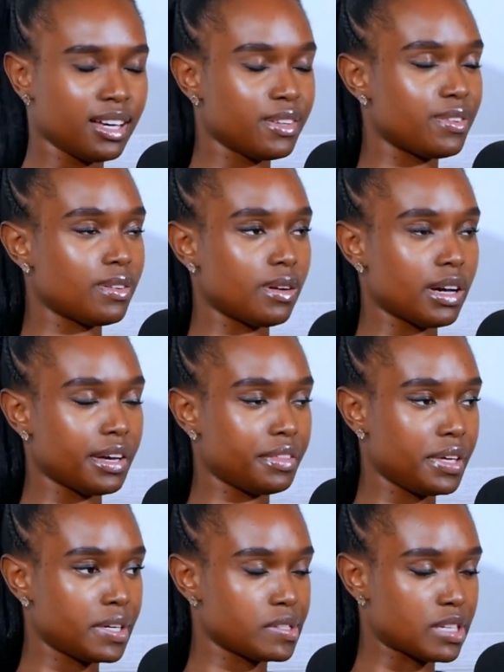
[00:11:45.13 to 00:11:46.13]
so I
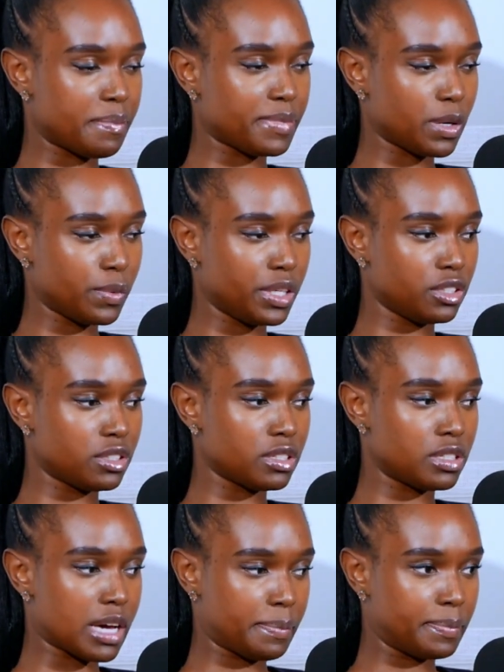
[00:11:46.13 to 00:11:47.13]
think it's something we need to
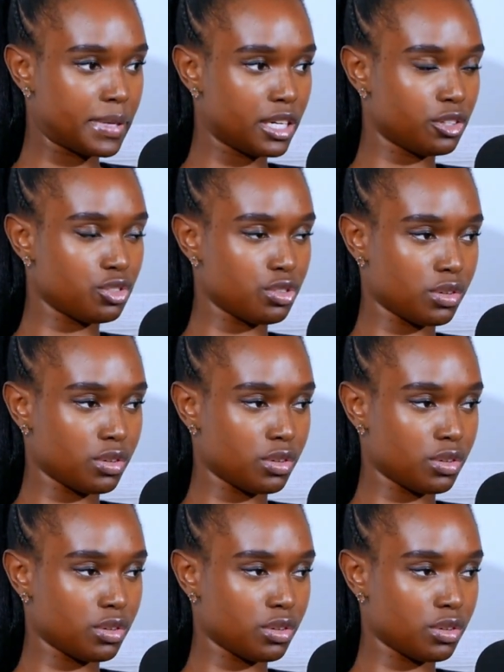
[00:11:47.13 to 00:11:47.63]
tap into,